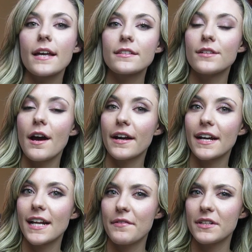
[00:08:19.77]
So now I
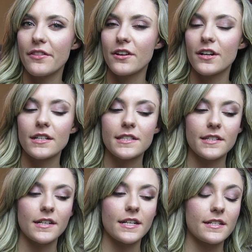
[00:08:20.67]
kind of have another
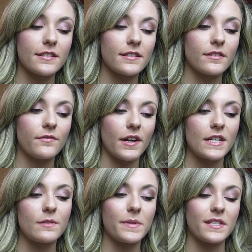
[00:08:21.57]
serious,
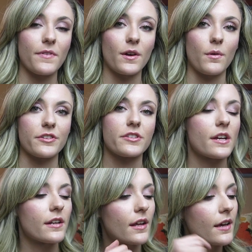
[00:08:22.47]
very specific
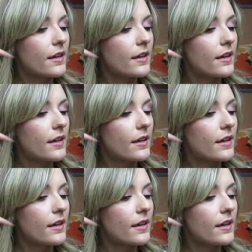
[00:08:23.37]
question.